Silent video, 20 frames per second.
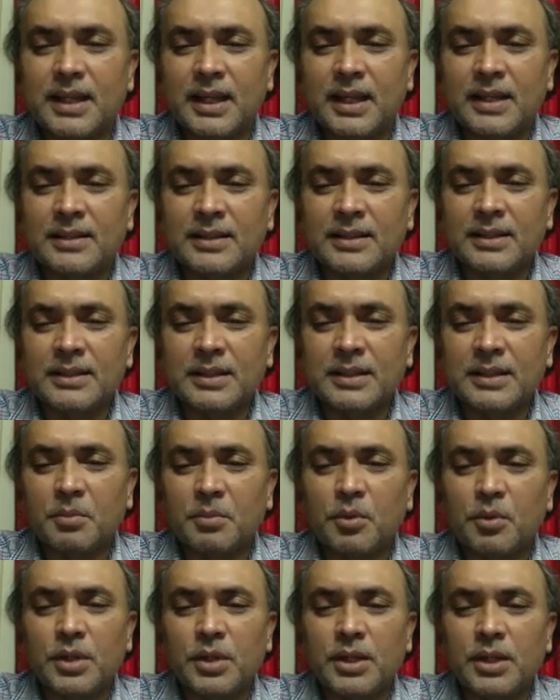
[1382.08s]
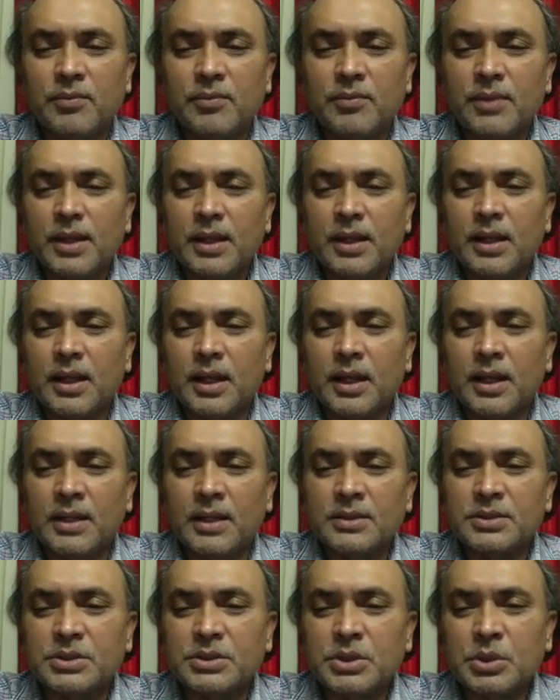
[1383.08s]
and in the body.
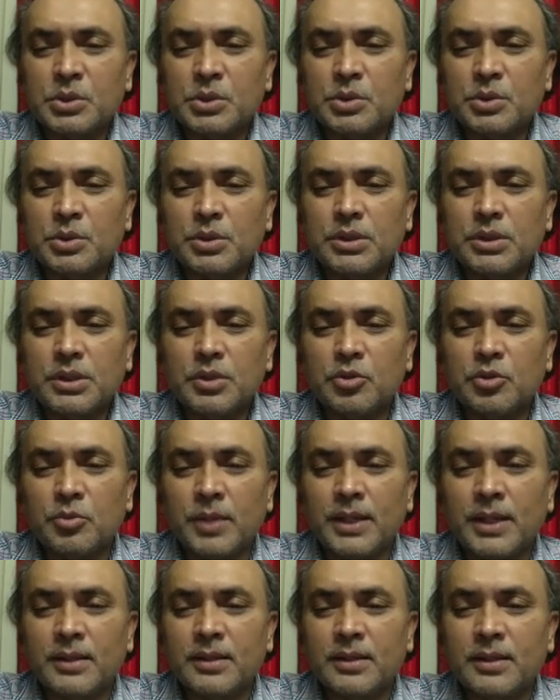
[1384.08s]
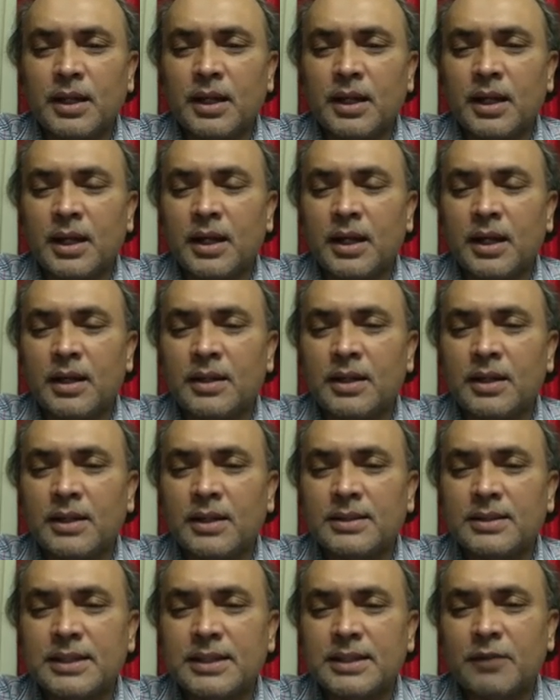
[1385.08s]
So human
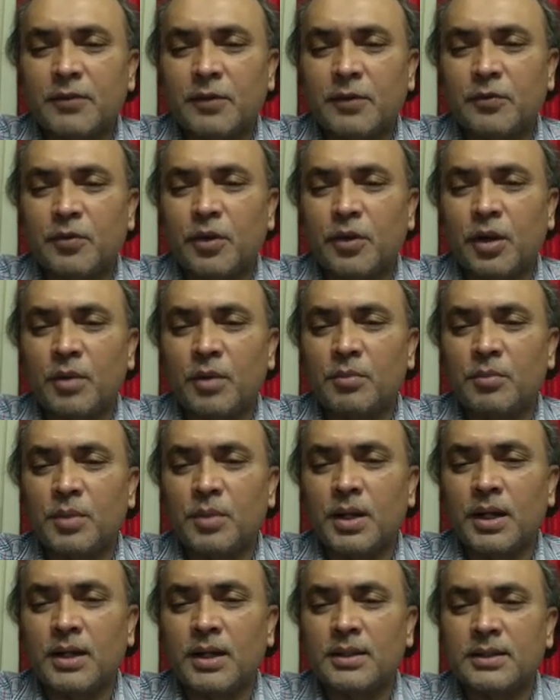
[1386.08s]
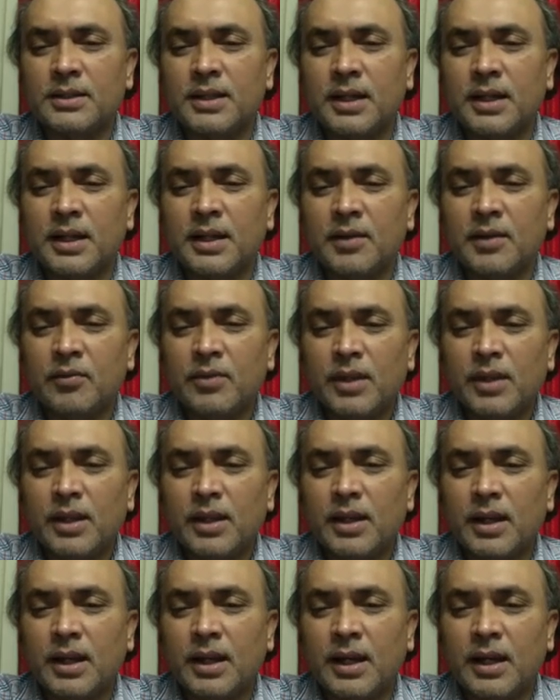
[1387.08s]
suffer from the
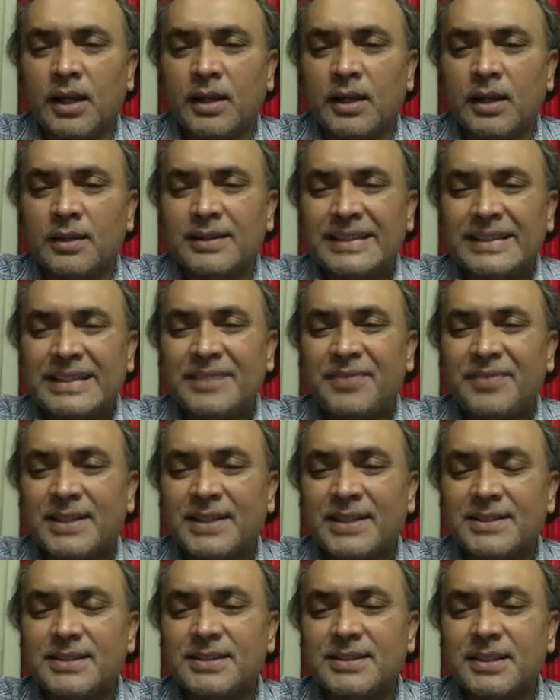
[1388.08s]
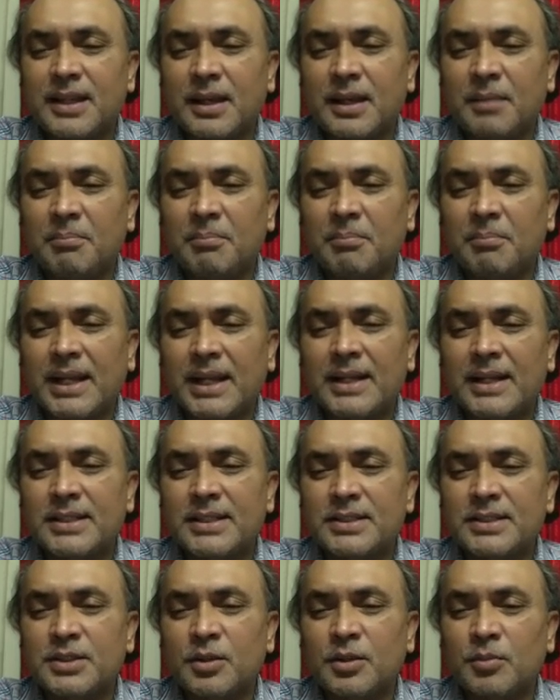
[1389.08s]
defense
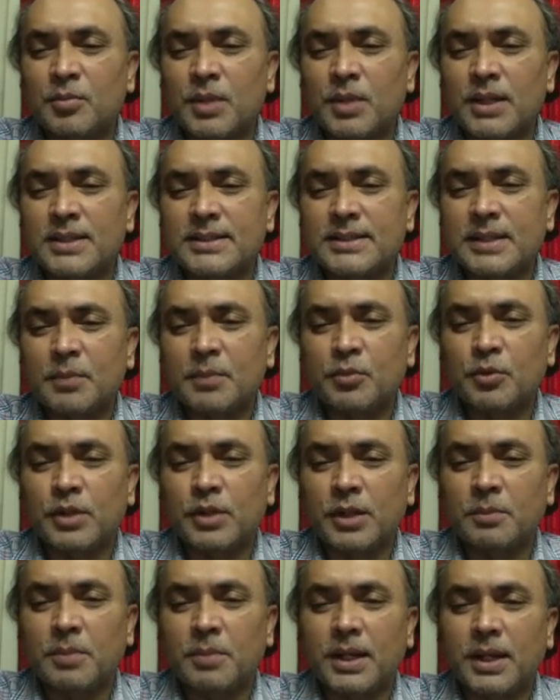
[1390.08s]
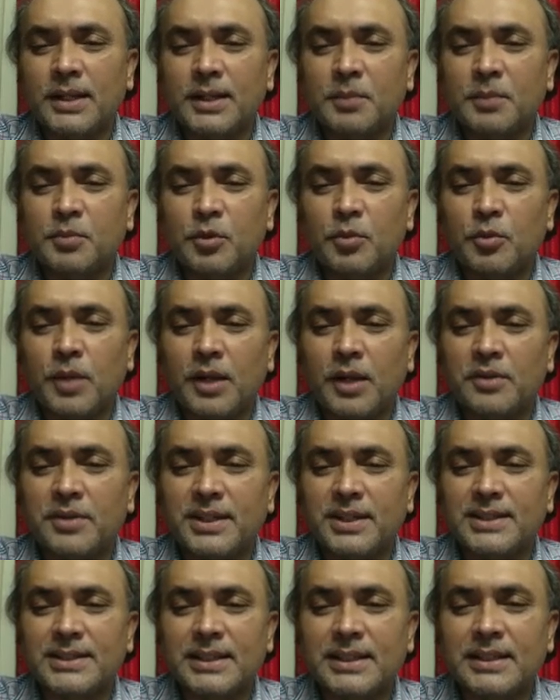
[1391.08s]
mechanism supported by the
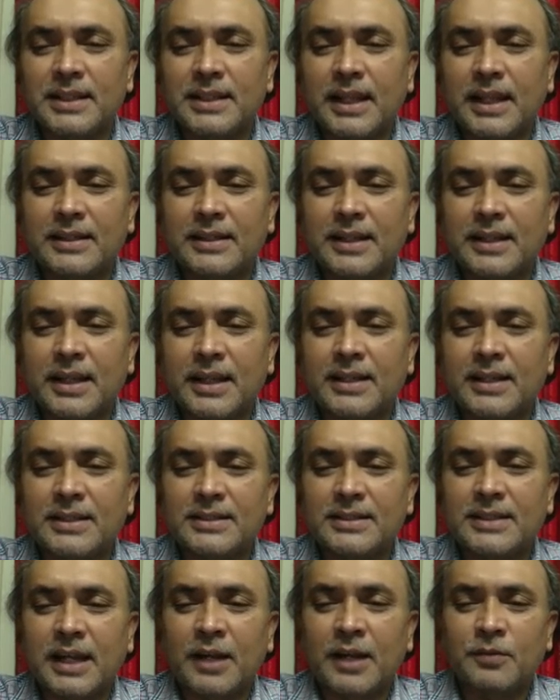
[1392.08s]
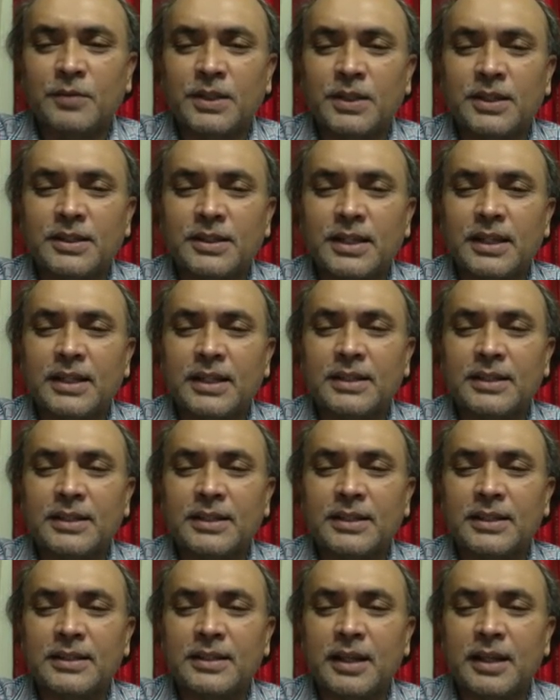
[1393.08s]
probiotics. In that case, after taking
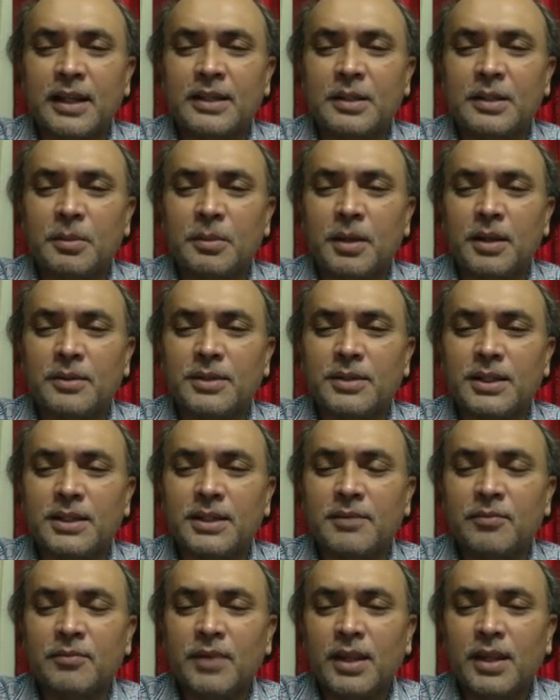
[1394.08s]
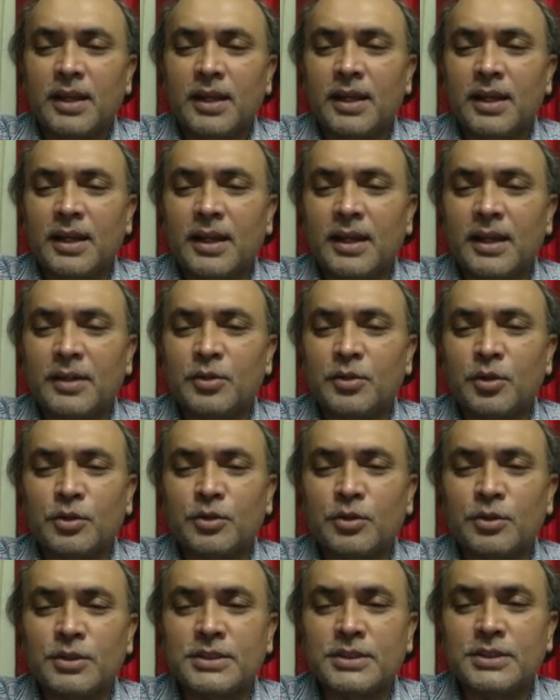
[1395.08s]
the antibiotic,
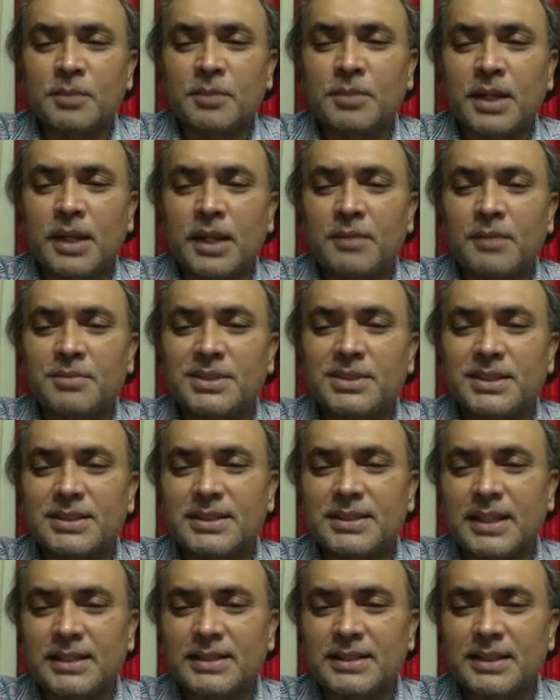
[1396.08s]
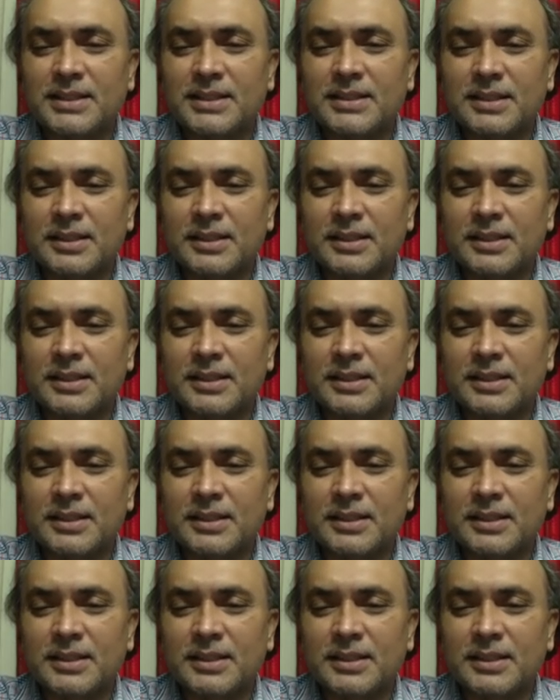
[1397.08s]
doctors sometimes suggest